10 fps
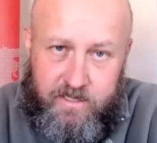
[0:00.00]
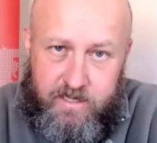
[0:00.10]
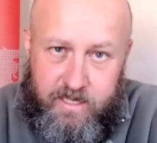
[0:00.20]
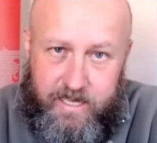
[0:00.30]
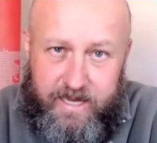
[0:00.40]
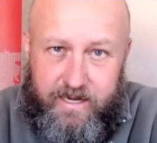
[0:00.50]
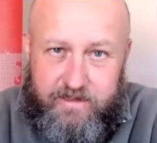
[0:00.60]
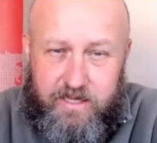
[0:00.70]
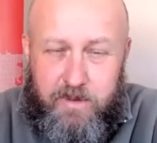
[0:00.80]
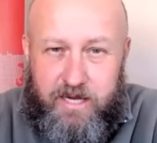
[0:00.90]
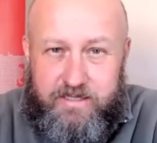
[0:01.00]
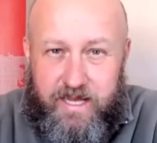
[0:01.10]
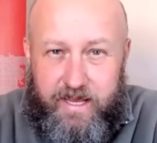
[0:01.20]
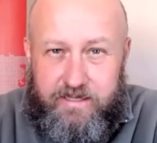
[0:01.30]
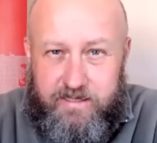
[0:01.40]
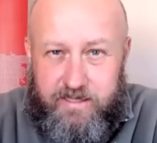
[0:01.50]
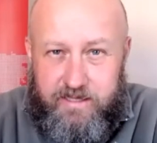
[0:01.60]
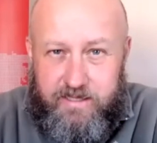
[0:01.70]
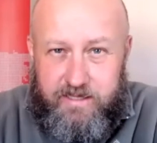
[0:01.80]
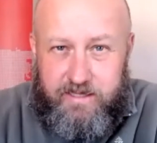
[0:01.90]
And I think about 8 years
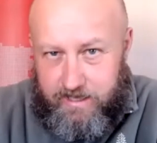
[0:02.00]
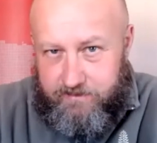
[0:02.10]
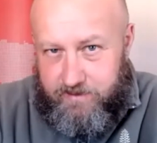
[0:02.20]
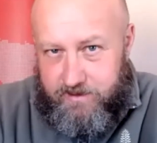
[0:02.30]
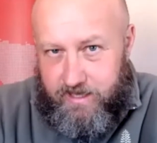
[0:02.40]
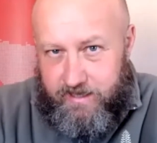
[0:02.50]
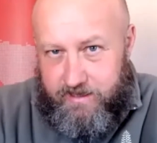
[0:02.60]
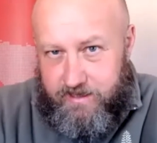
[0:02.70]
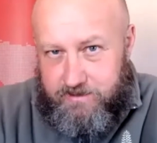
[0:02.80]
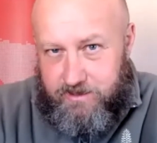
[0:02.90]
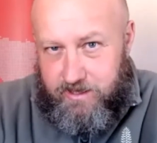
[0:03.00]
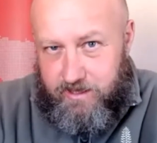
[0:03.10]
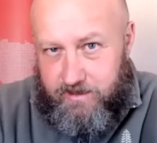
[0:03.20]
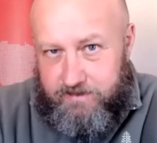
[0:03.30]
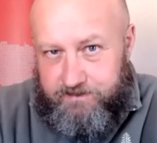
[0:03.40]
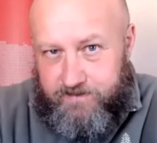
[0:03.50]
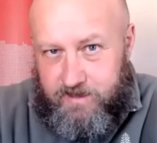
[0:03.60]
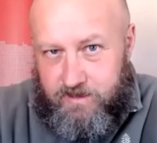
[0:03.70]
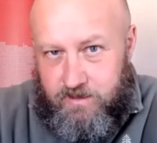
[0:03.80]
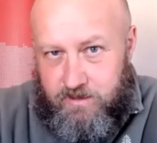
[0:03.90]
ago, David, 9 years ago,
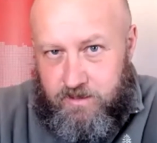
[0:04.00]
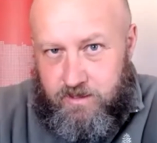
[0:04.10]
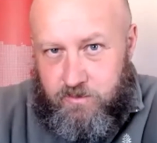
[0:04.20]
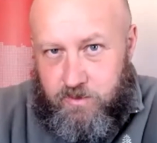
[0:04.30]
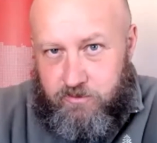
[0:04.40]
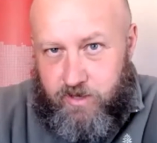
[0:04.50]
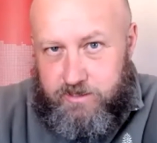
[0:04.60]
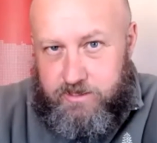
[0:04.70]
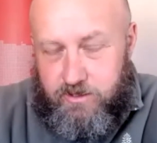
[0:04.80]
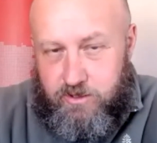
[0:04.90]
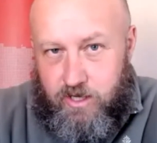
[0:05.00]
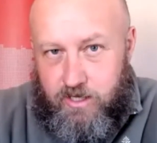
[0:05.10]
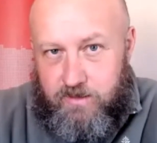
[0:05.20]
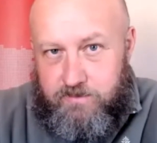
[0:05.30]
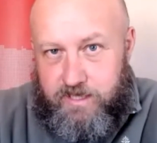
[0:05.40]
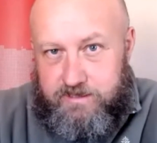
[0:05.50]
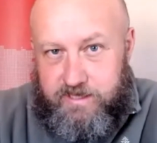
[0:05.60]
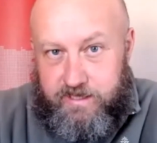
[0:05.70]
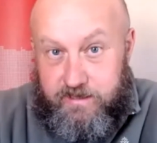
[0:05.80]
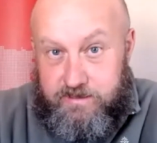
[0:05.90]
we wrote a column that
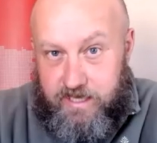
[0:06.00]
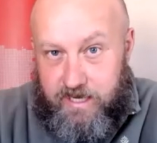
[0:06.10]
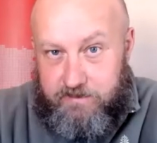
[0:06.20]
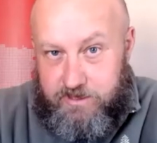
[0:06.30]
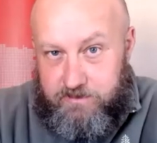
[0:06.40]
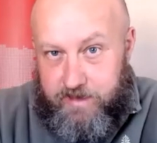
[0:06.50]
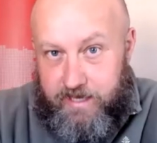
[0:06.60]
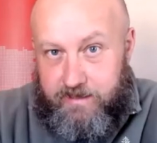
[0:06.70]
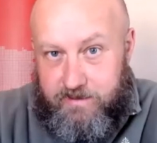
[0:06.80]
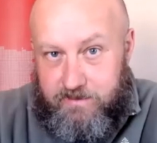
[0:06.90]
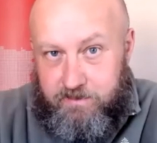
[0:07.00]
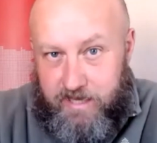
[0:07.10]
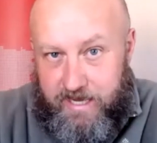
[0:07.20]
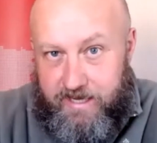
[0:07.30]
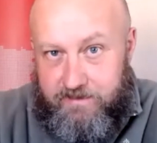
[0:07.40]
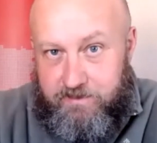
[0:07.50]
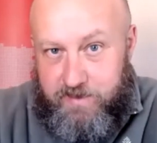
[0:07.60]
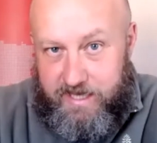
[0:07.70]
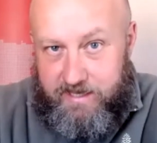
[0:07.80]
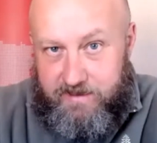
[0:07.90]
said it's time to make plan
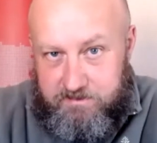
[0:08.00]
B.